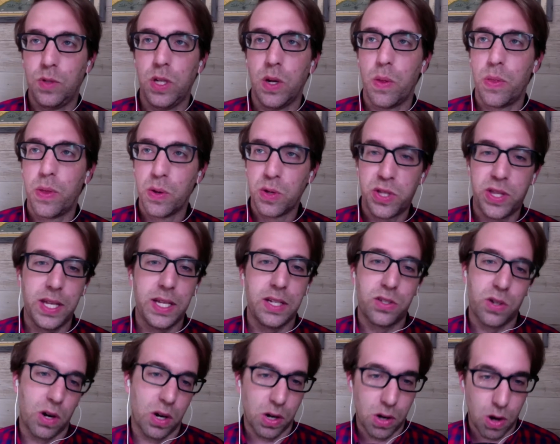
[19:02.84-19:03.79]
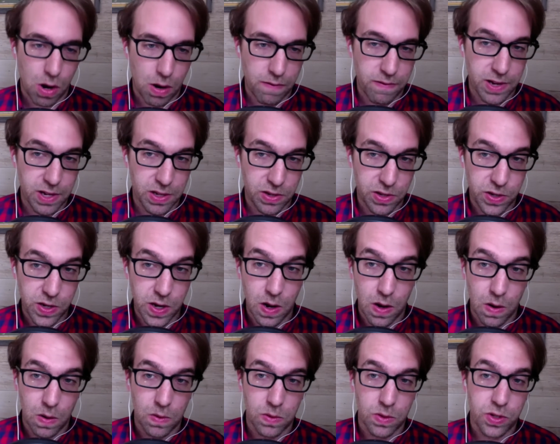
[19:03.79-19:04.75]
those things aren't carved in
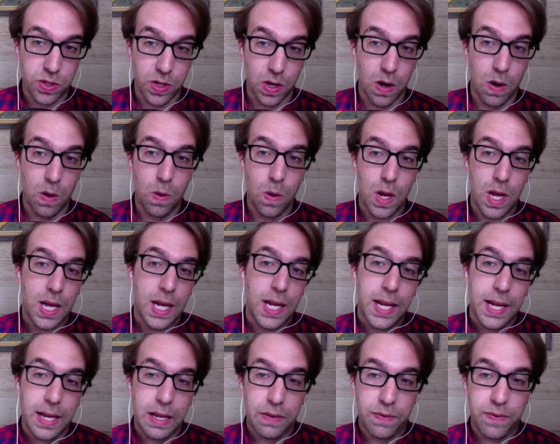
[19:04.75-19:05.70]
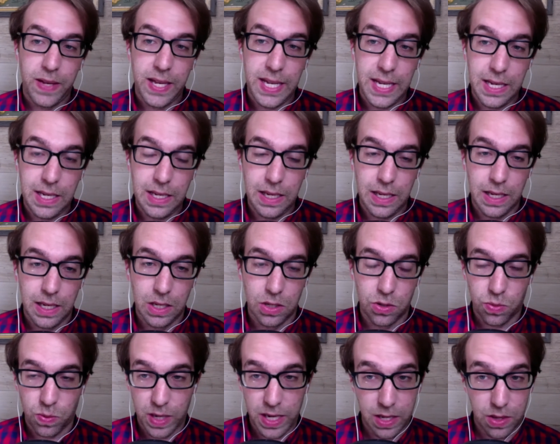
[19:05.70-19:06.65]
stone. So if he is
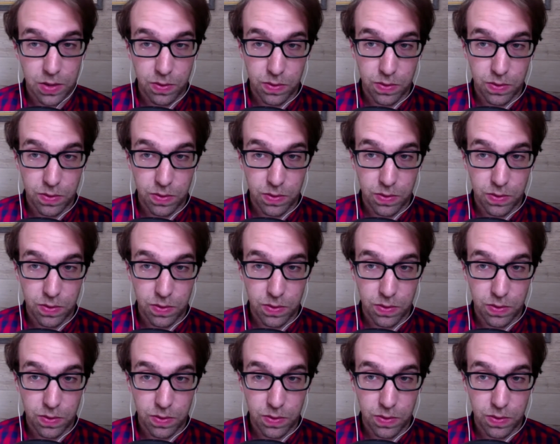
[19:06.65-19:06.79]
reading through the